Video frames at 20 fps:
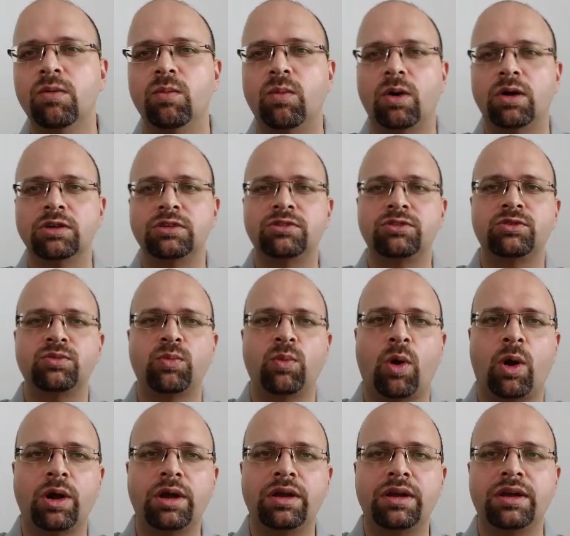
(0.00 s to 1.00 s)
was
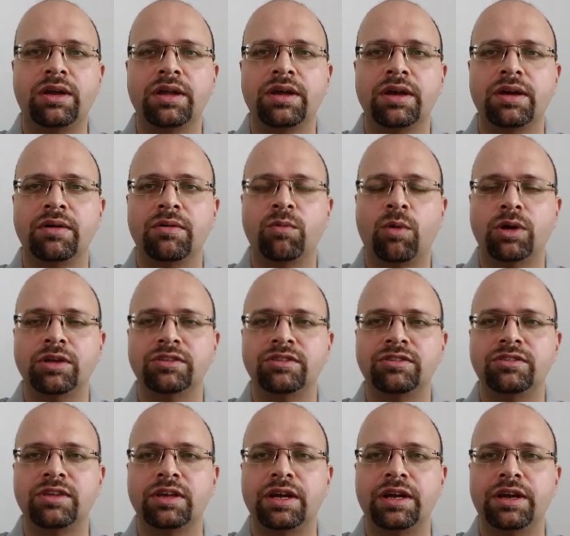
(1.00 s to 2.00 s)
what
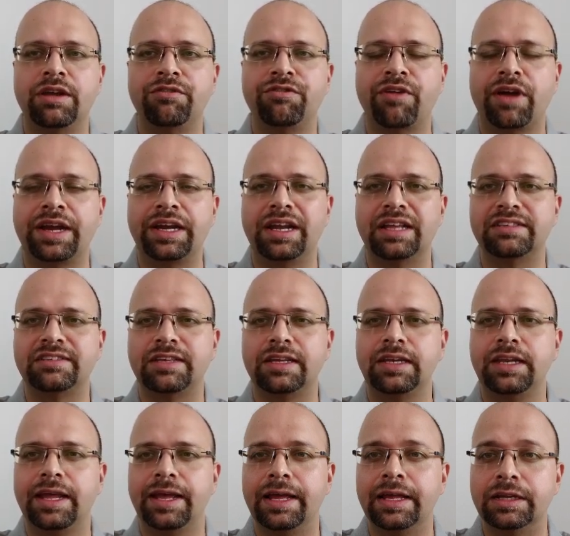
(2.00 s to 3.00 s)
was defined as
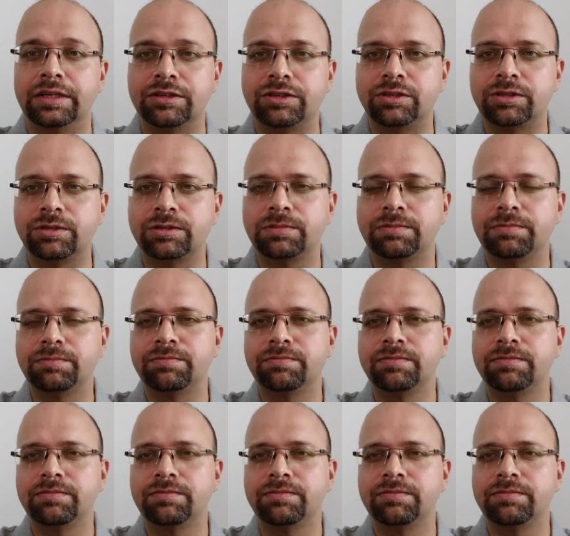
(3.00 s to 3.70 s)
an inch.